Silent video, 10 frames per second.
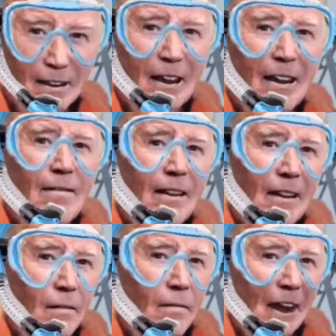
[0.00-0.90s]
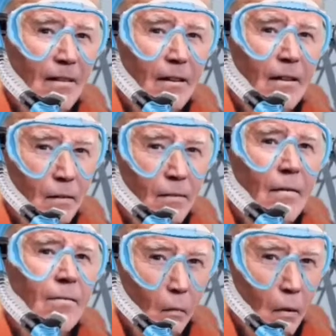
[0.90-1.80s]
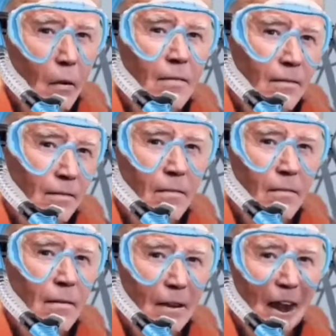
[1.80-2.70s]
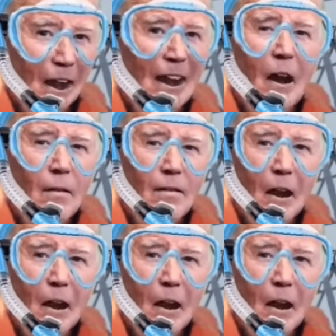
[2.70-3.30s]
and, then I told Ashley to turn off the water. So I know what y'all are